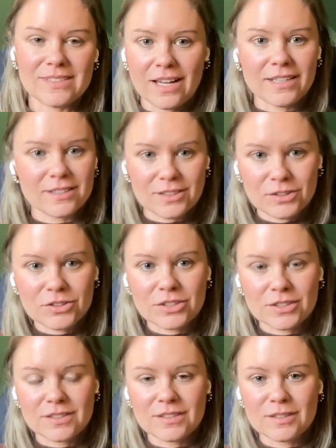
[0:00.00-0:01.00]
size
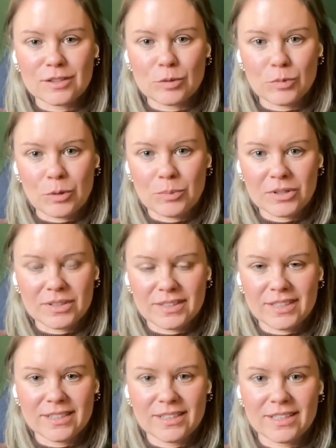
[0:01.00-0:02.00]
solutions
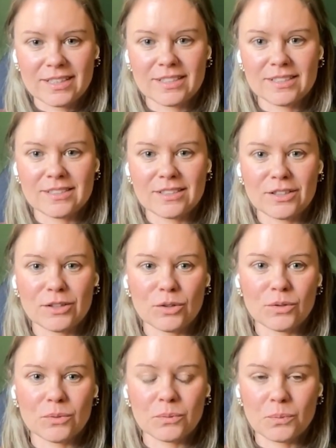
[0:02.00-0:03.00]
appropriately and
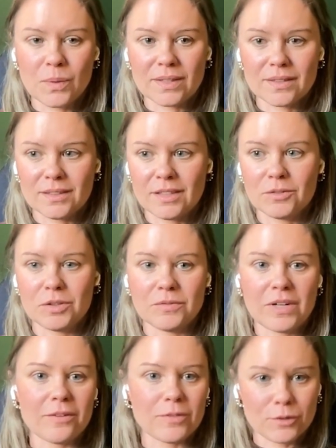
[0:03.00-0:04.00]
consider what the level
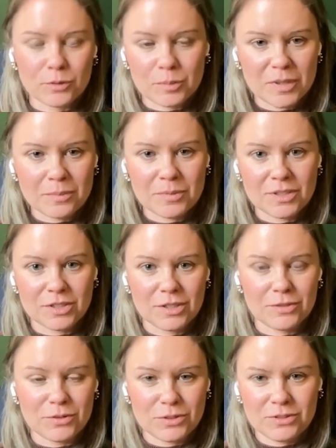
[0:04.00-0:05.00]
of effort would be
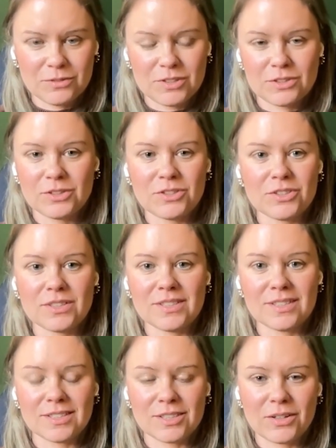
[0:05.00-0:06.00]
potentially for
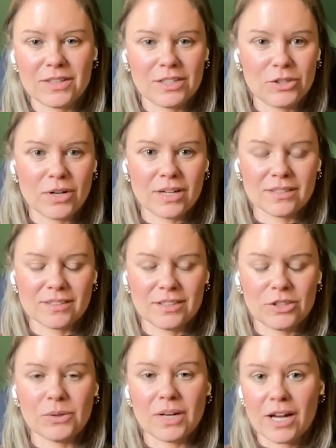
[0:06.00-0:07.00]
solutions. And so I think
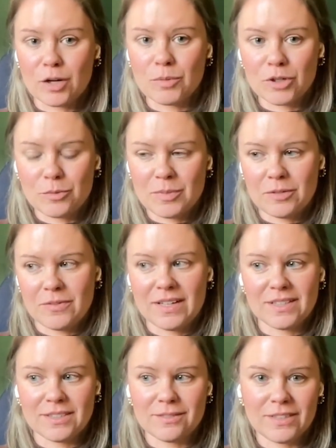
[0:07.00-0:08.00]
you and I are both big
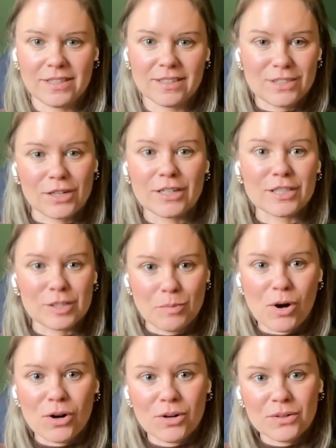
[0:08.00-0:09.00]
fans of starting
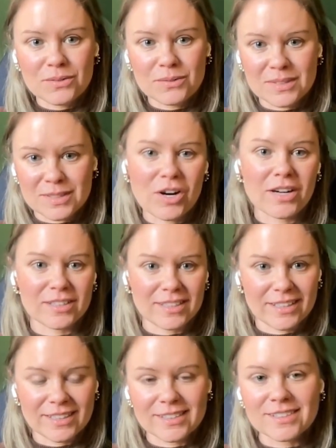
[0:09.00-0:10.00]
small and
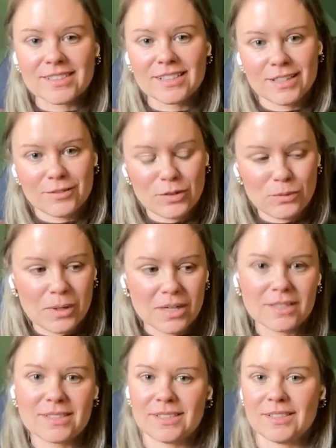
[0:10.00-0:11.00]
trialing it and seeing if it
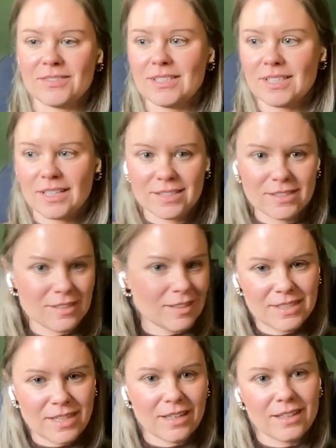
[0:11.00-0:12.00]
works. And if it does,
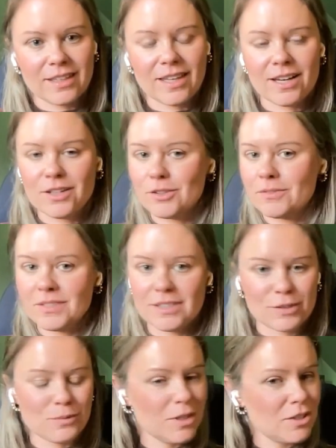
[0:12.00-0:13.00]
scaling that, or if it
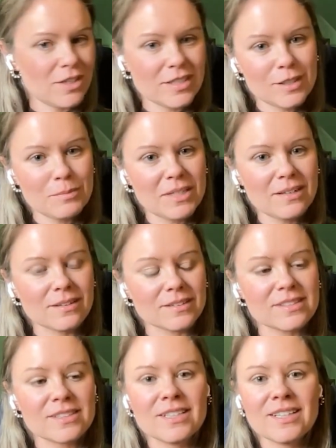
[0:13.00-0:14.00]
doesn't work, trying something
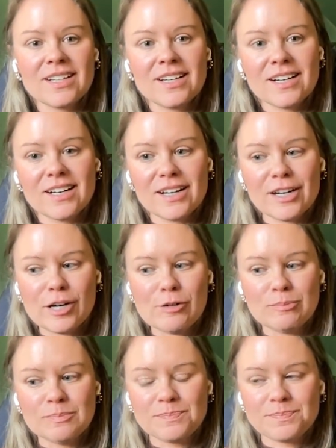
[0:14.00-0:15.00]
else.
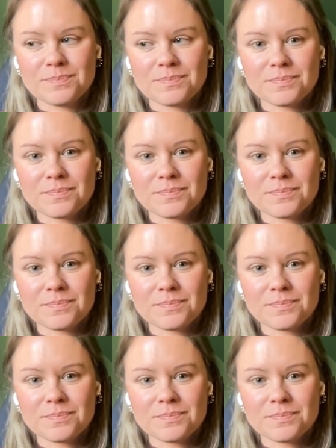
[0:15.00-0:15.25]
And